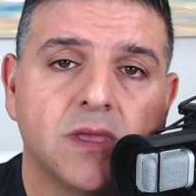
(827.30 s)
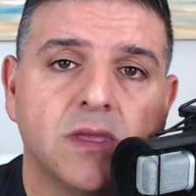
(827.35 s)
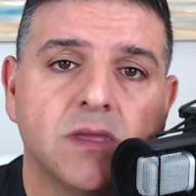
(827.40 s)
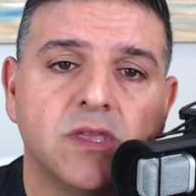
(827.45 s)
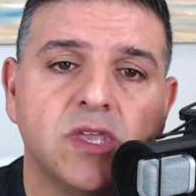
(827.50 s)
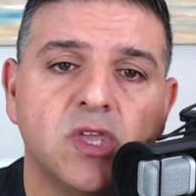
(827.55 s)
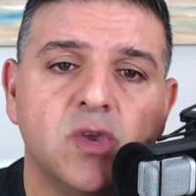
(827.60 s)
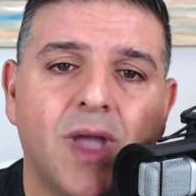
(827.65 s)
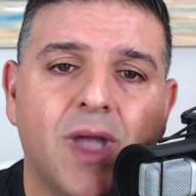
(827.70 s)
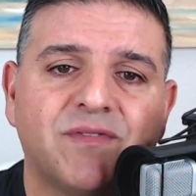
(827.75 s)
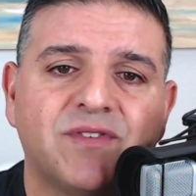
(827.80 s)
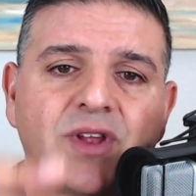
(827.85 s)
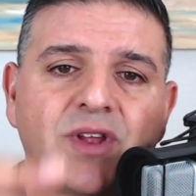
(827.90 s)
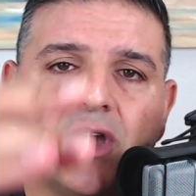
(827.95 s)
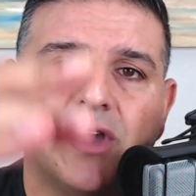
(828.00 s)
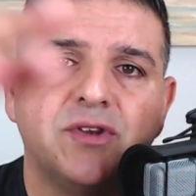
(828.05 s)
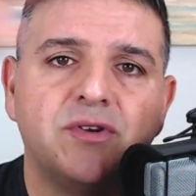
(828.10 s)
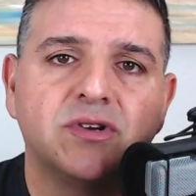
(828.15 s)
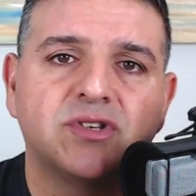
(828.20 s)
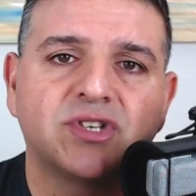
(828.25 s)
You have to
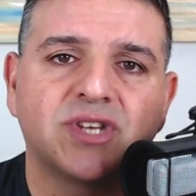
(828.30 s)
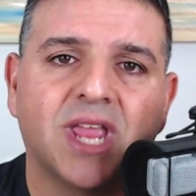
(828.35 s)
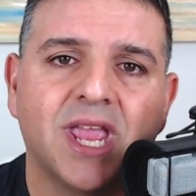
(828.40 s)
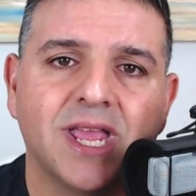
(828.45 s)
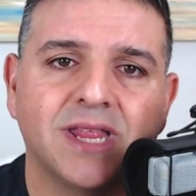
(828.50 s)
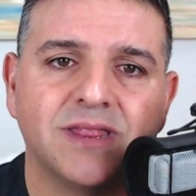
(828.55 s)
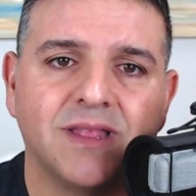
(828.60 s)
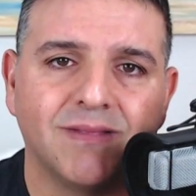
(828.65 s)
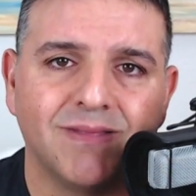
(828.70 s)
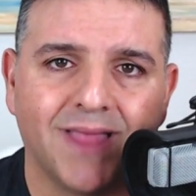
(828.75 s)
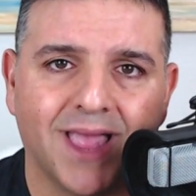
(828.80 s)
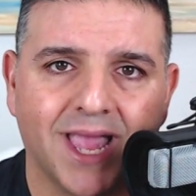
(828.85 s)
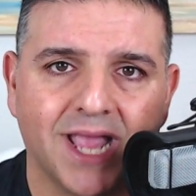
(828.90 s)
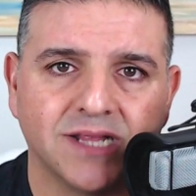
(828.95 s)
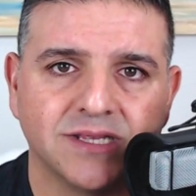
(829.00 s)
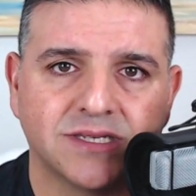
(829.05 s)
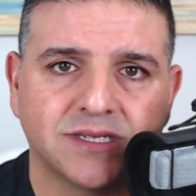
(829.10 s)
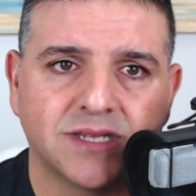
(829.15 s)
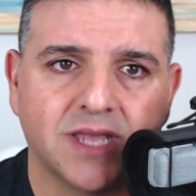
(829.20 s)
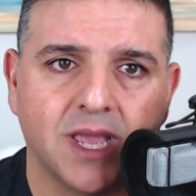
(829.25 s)
understand the
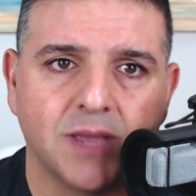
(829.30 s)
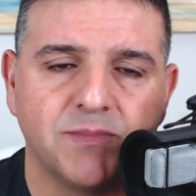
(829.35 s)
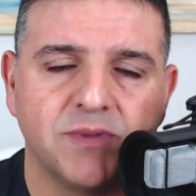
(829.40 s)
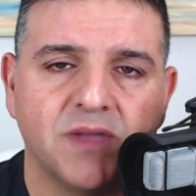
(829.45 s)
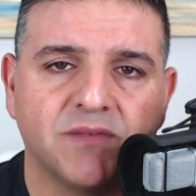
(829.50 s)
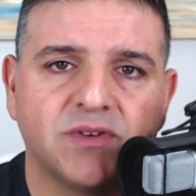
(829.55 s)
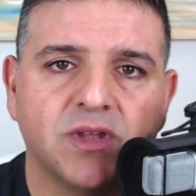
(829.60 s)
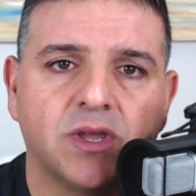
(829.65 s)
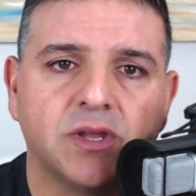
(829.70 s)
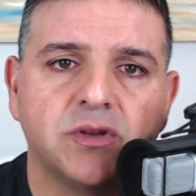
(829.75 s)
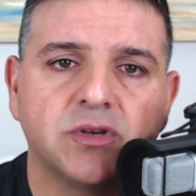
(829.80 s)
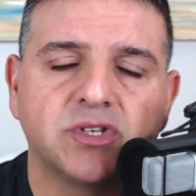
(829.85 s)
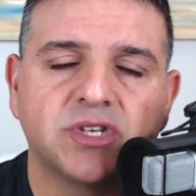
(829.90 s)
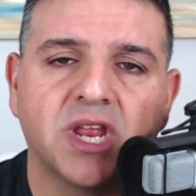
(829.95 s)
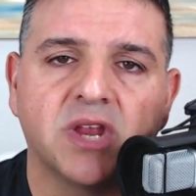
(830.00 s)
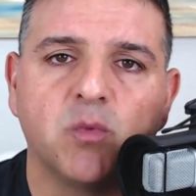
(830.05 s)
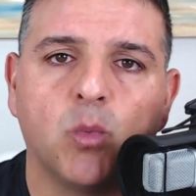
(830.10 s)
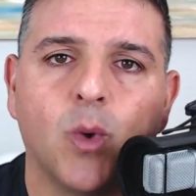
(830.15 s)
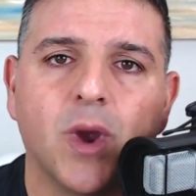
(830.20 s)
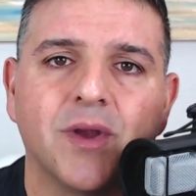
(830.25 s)
landscape. You have to
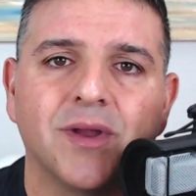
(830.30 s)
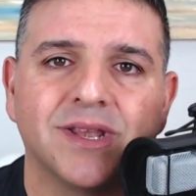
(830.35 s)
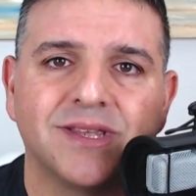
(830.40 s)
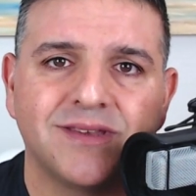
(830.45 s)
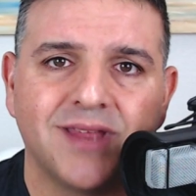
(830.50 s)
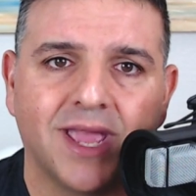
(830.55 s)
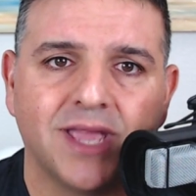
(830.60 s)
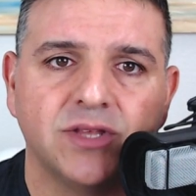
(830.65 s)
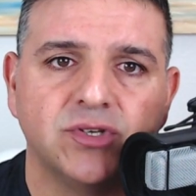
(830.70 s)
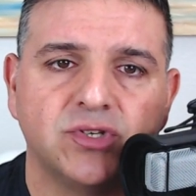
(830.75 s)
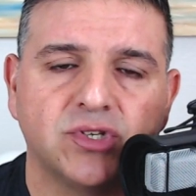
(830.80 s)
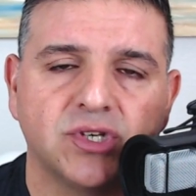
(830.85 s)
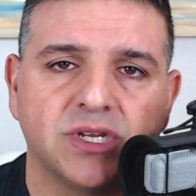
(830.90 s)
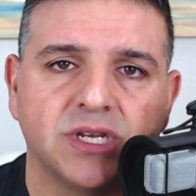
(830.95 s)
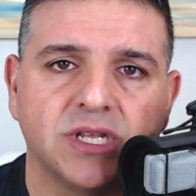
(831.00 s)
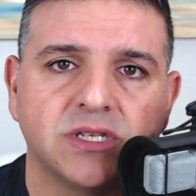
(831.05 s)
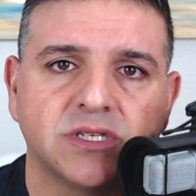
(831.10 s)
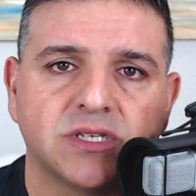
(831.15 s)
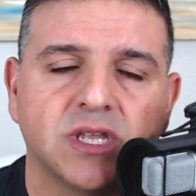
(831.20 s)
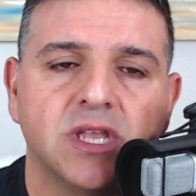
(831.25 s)
understand where attention
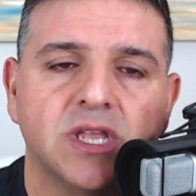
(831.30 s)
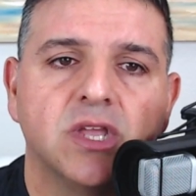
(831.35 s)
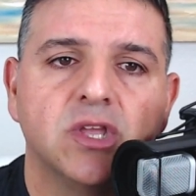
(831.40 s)
is.